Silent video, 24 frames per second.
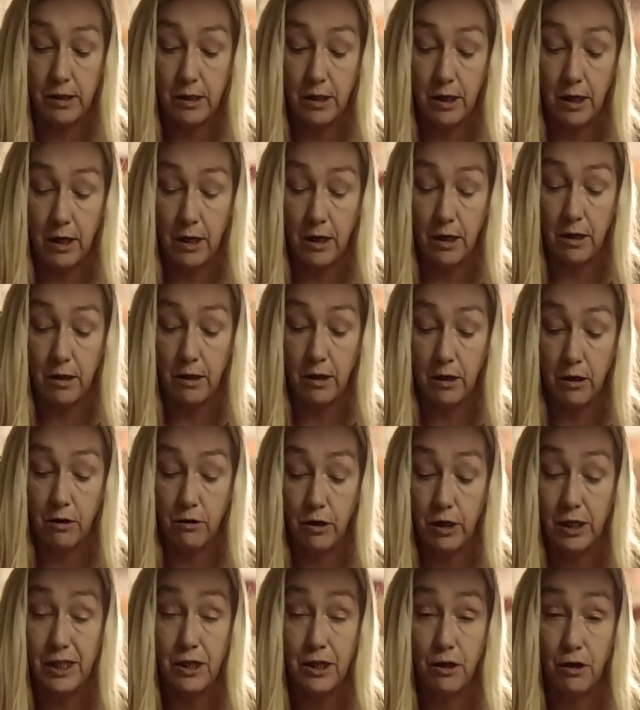the
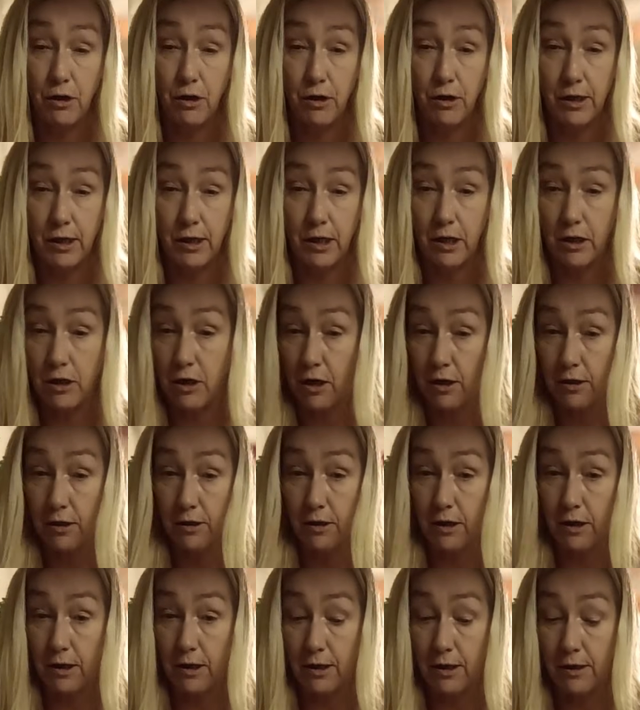crystals and the
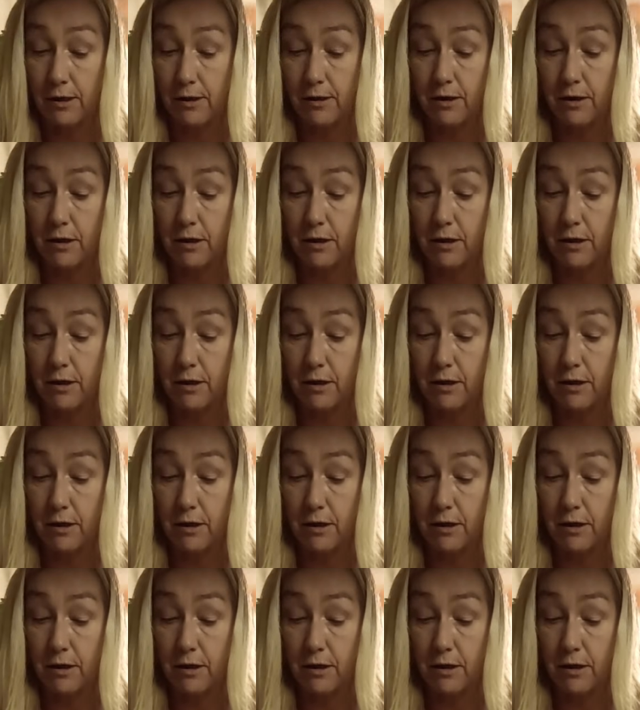constellations.